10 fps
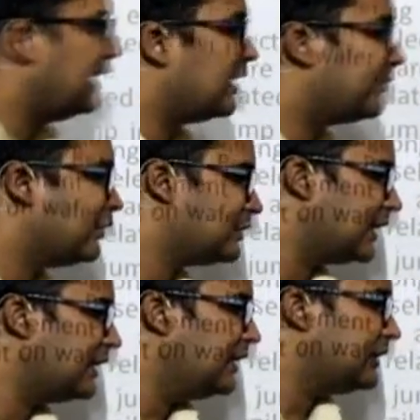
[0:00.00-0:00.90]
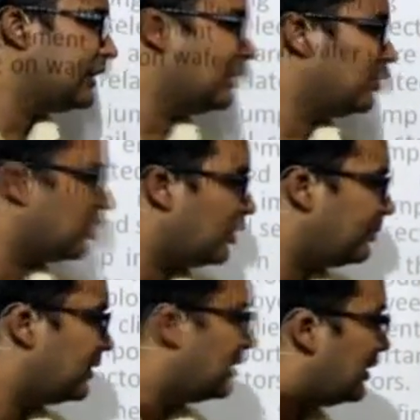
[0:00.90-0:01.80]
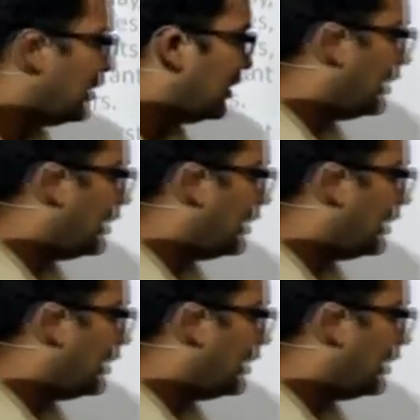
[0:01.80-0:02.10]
in near future, the Europe